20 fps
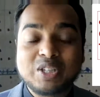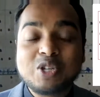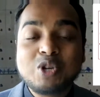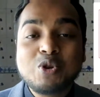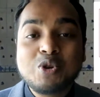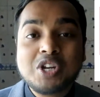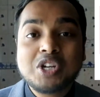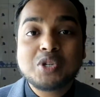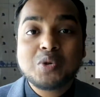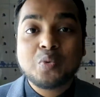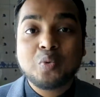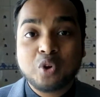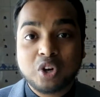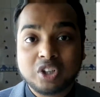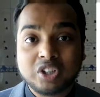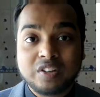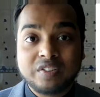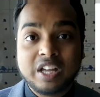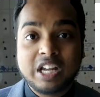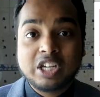So you need to
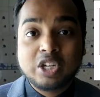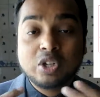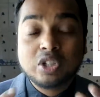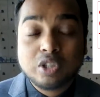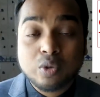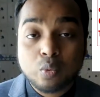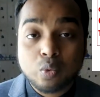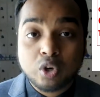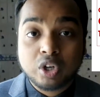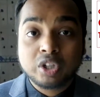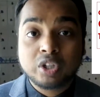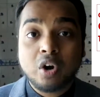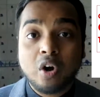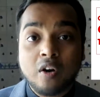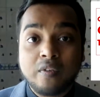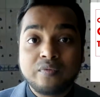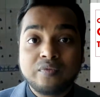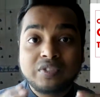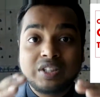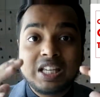work on that. You need to
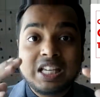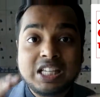work on